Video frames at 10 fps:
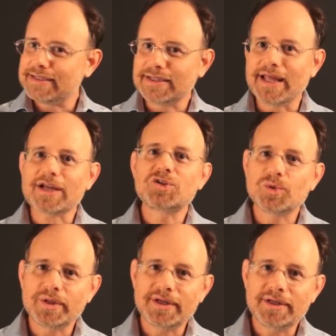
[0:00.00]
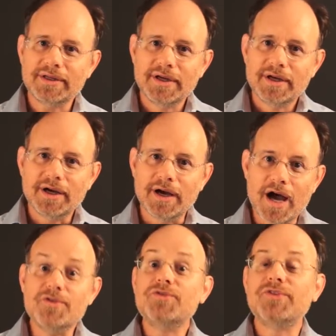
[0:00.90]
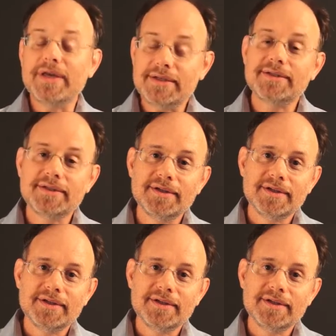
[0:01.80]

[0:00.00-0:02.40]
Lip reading: intellectually unfit